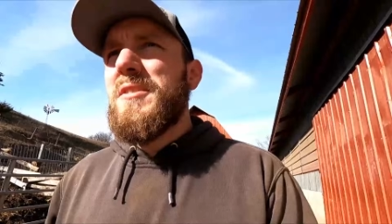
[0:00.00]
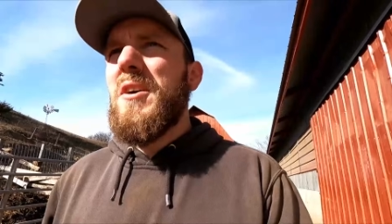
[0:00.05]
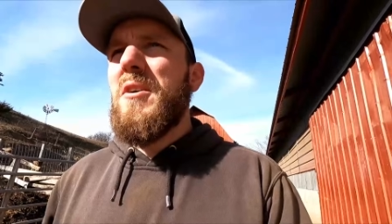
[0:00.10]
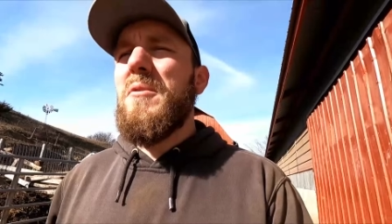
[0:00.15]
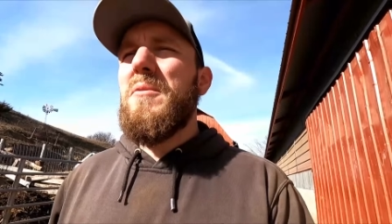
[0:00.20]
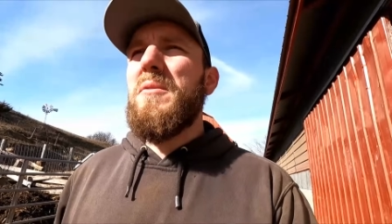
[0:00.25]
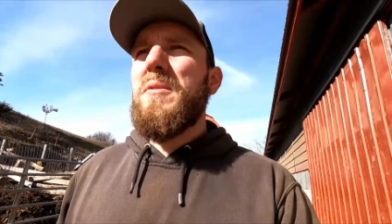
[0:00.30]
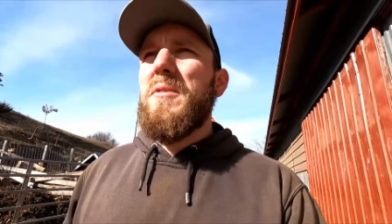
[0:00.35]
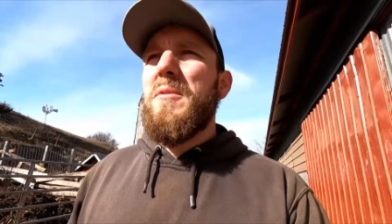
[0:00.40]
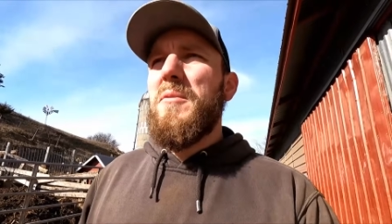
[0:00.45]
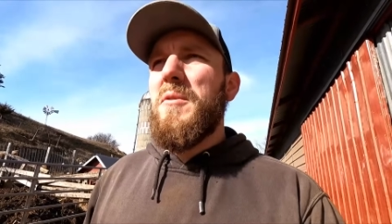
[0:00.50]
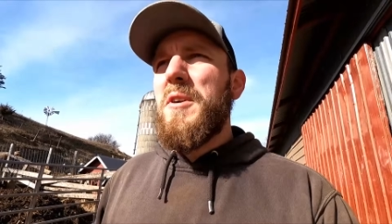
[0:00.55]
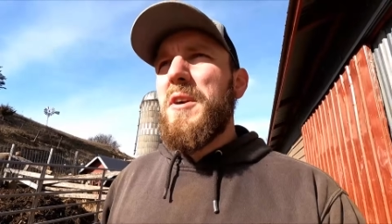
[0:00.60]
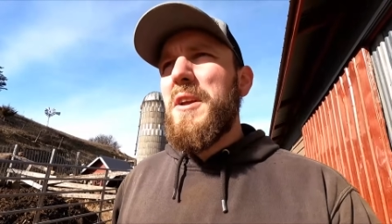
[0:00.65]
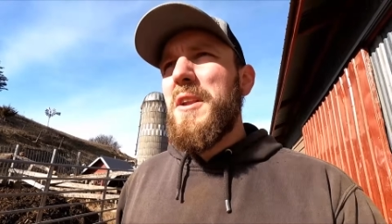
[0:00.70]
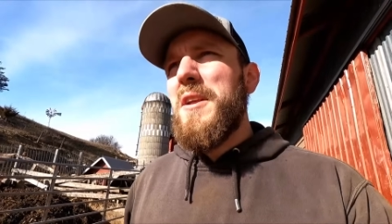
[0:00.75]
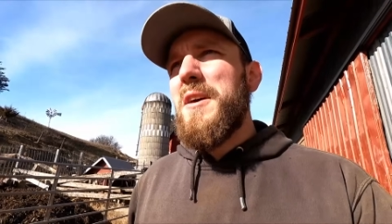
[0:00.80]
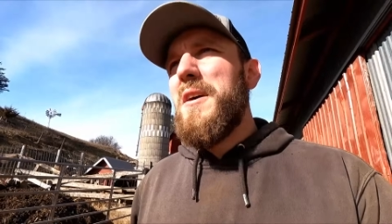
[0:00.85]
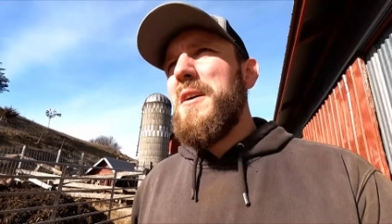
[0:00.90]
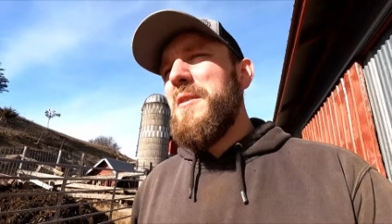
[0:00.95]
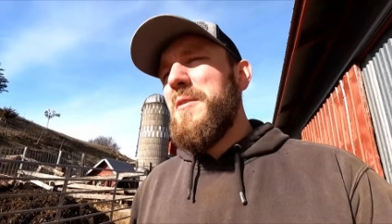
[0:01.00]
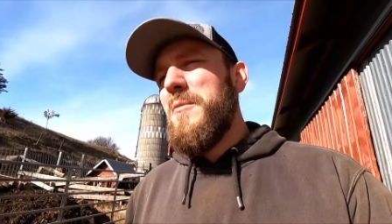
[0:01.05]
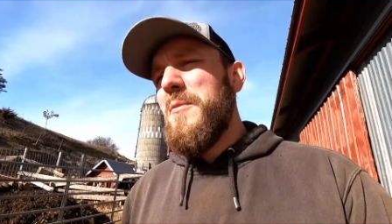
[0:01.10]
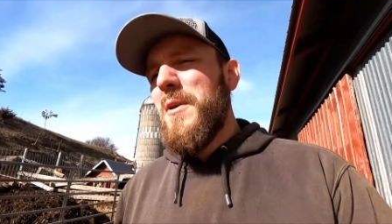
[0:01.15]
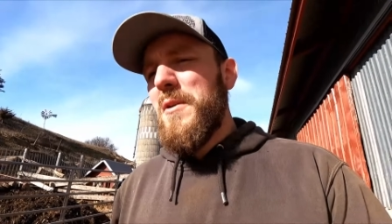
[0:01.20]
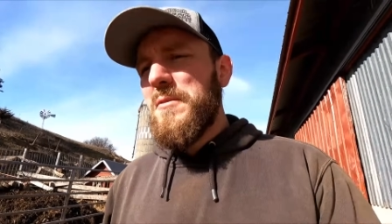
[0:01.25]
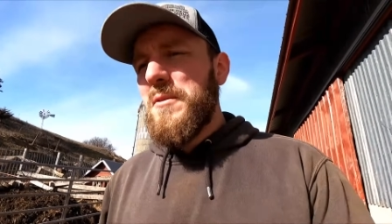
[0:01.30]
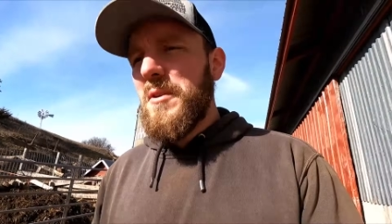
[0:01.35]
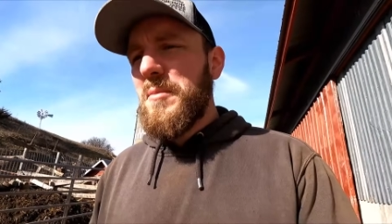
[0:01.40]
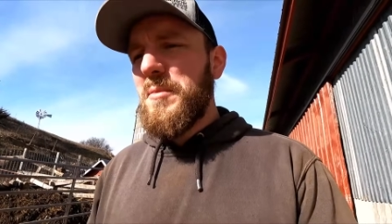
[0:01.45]
So we're gonna
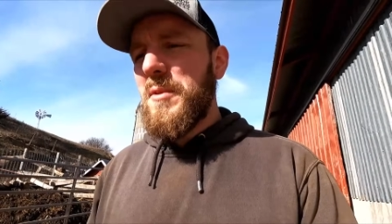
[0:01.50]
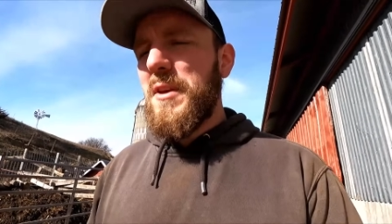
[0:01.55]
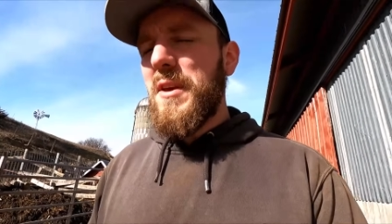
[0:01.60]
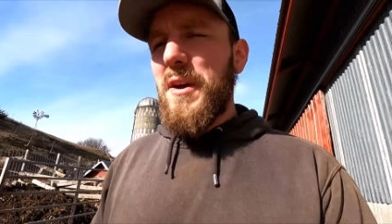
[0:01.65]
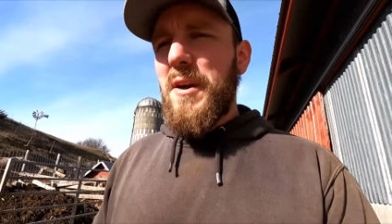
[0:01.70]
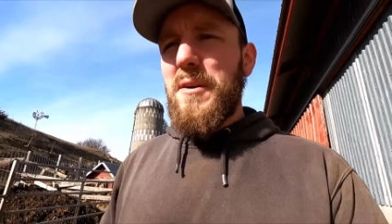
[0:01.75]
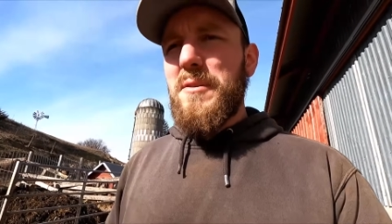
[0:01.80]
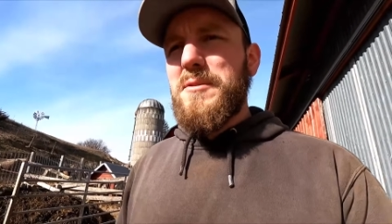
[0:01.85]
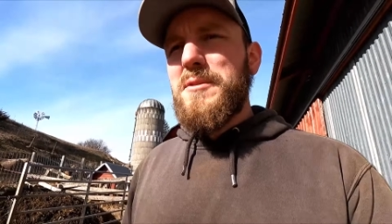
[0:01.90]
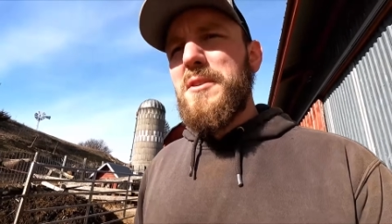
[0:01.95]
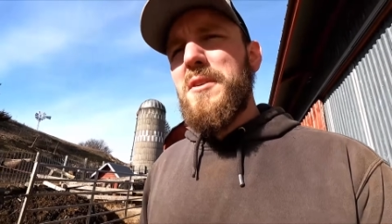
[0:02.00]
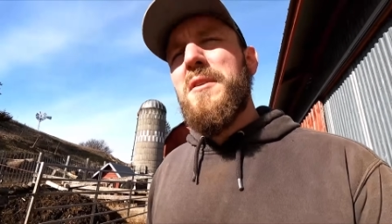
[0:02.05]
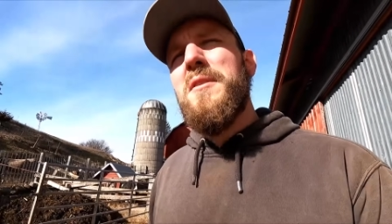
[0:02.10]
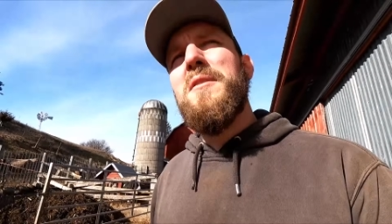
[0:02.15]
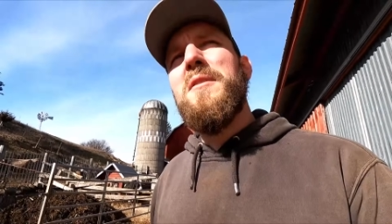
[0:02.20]
round up the cows,